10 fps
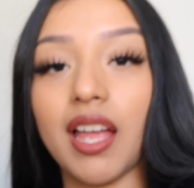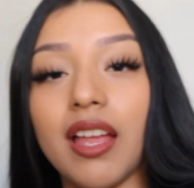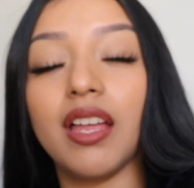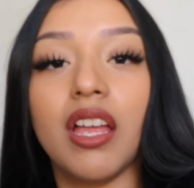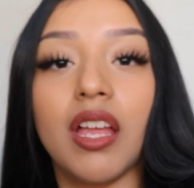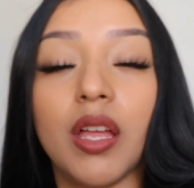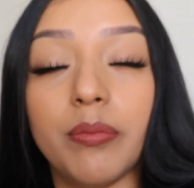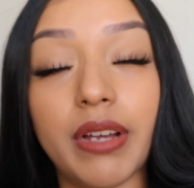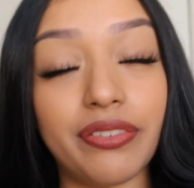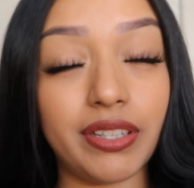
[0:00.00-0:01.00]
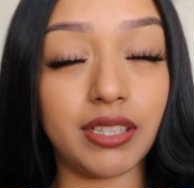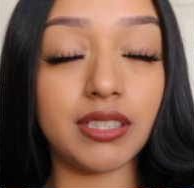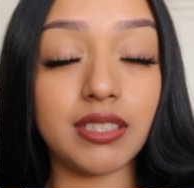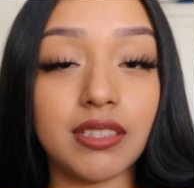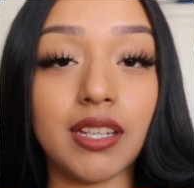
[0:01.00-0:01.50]
that. But I
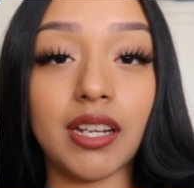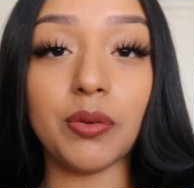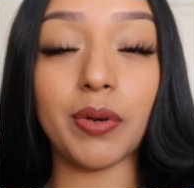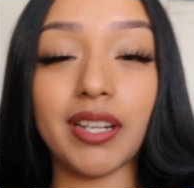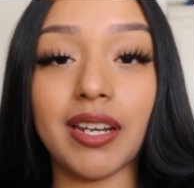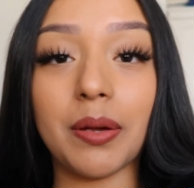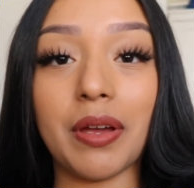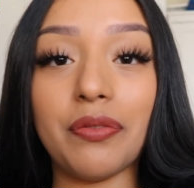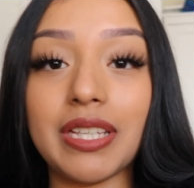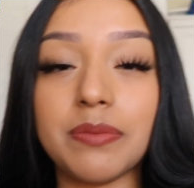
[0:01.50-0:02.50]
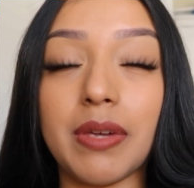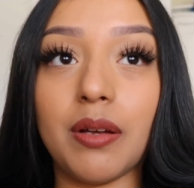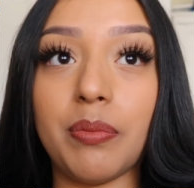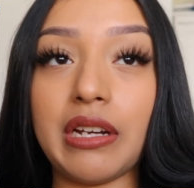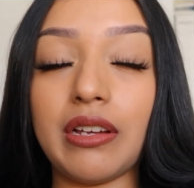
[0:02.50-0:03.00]
finished getting ready, like my face
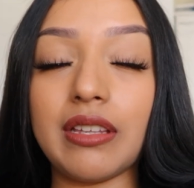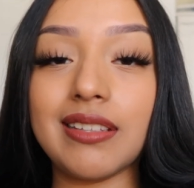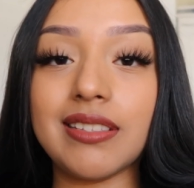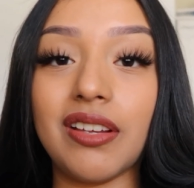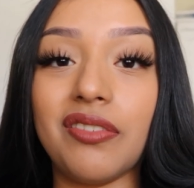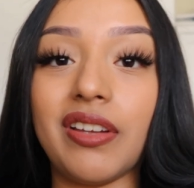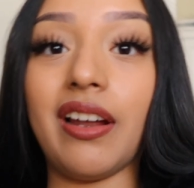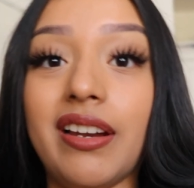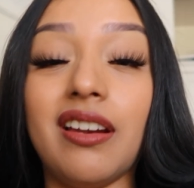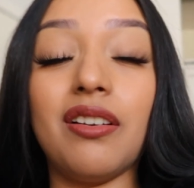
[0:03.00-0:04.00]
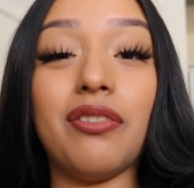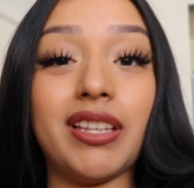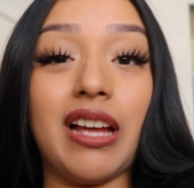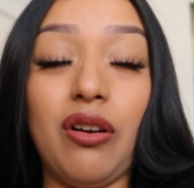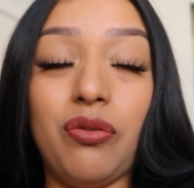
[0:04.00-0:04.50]
makeup and all that stuff, and I need to
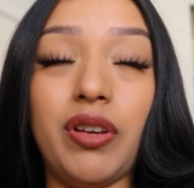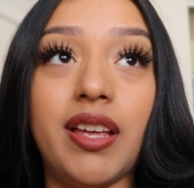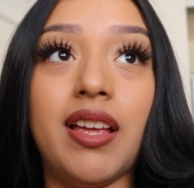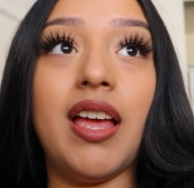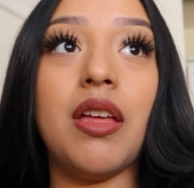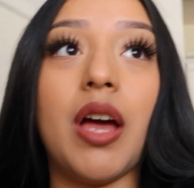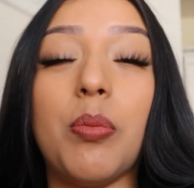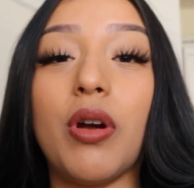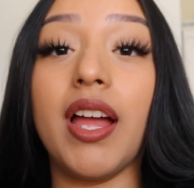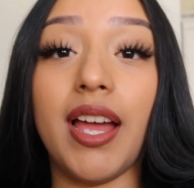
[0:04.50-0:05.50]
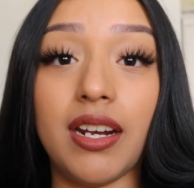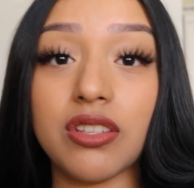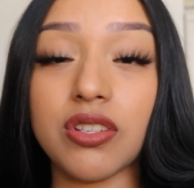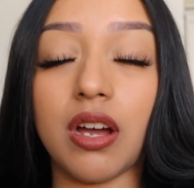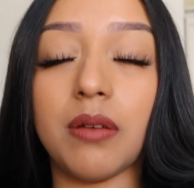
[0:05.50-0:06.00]
find the outfit. I brought
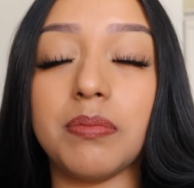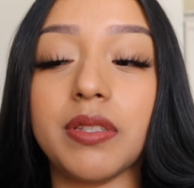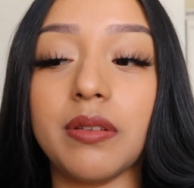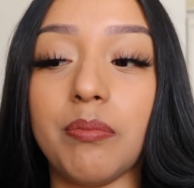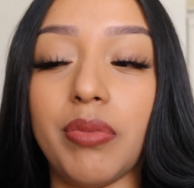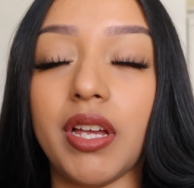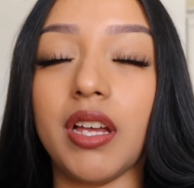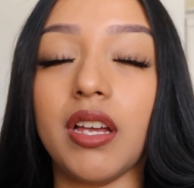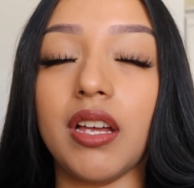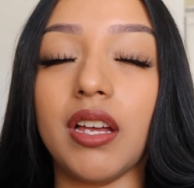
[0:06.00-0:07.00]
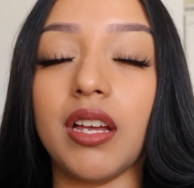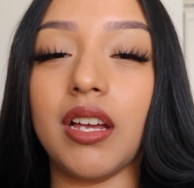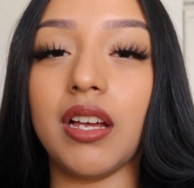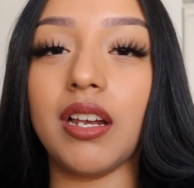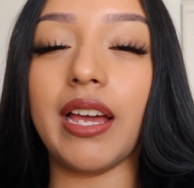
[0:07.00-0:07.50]
hella tops, but
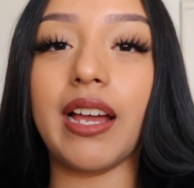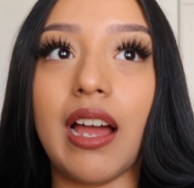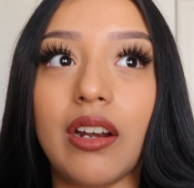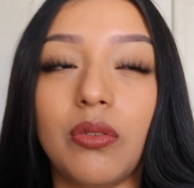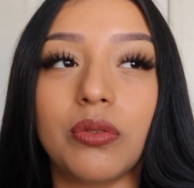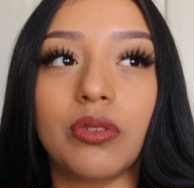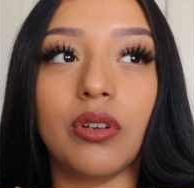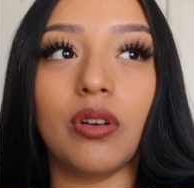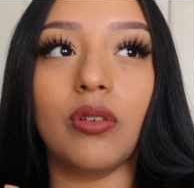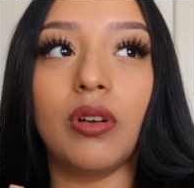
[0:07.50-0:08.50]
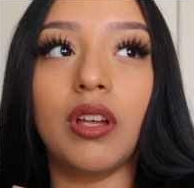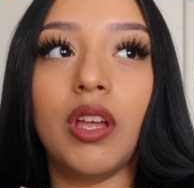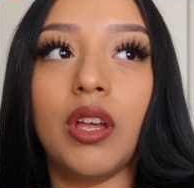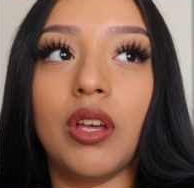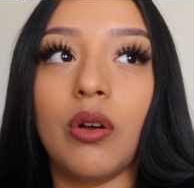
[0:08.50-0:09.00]
like I don't know
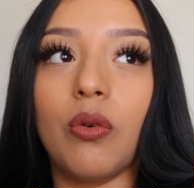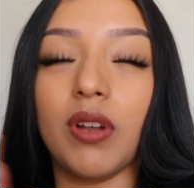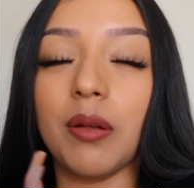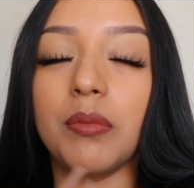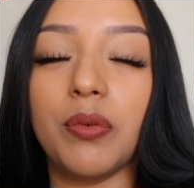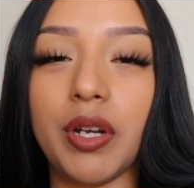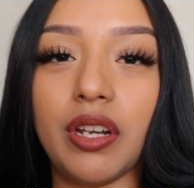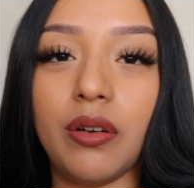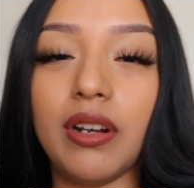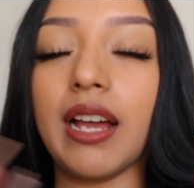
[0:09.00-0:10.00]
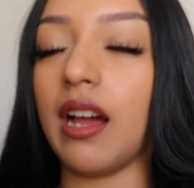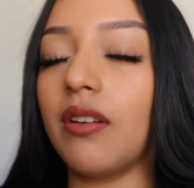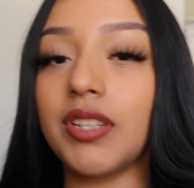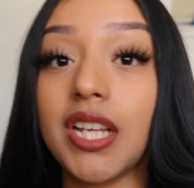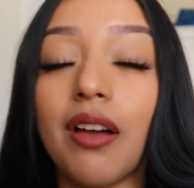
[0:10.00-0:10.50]
what I'm gonna wear, you know? Like I
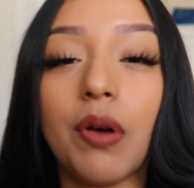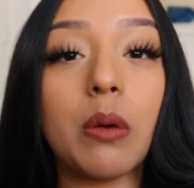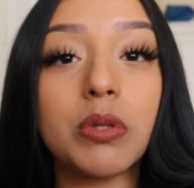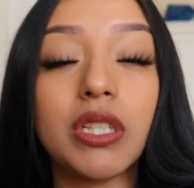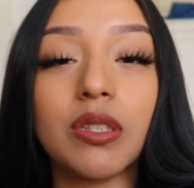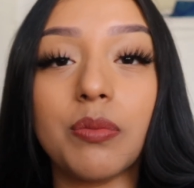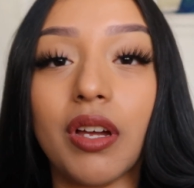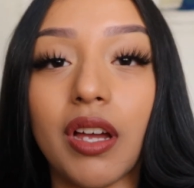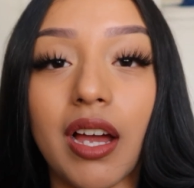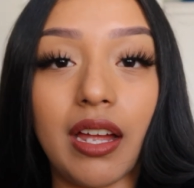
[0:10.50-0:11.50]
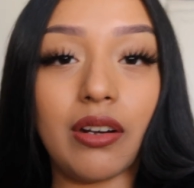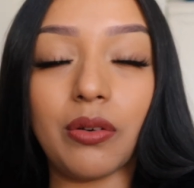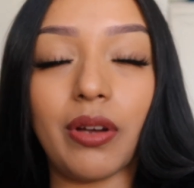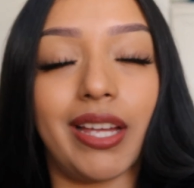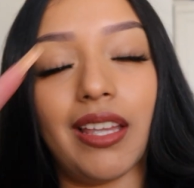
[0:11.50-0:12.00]
obviously have options, but I
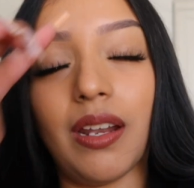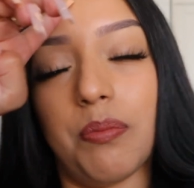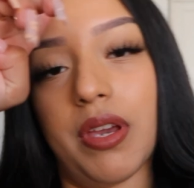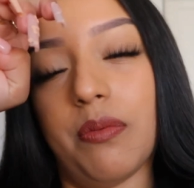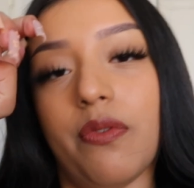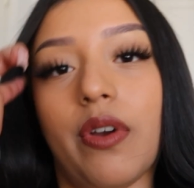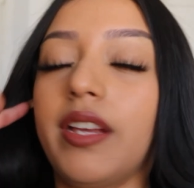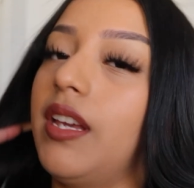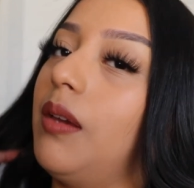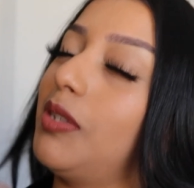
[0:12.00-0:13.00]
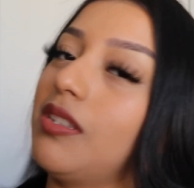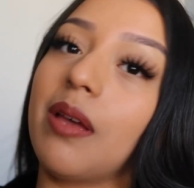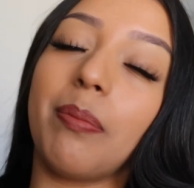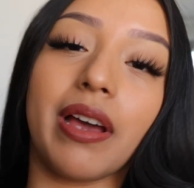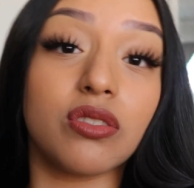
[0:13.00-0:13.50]
don't know. I didn't pick before I came because
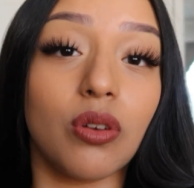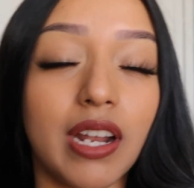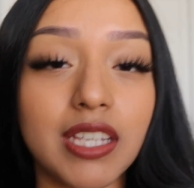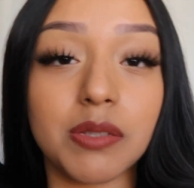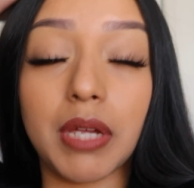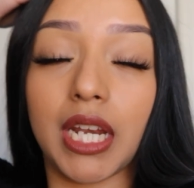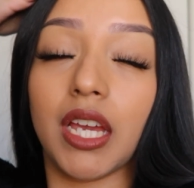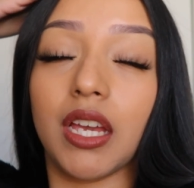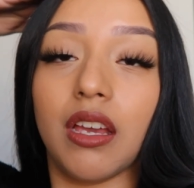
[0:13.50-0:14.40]
I packed so last minute.